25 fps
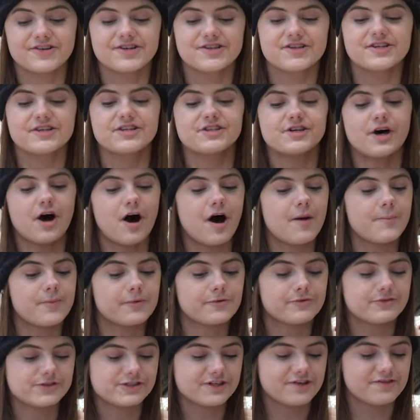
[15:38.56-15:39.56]
another
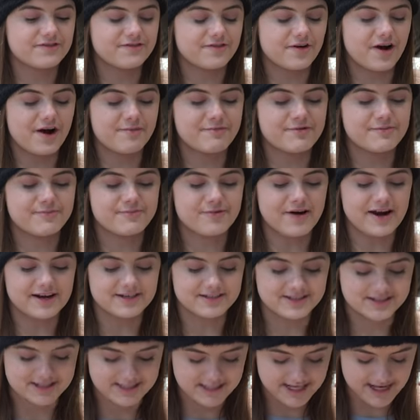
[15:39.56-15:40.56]
top, also from
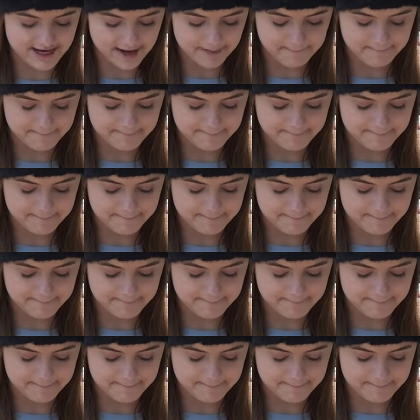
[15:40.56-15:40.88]
Brandy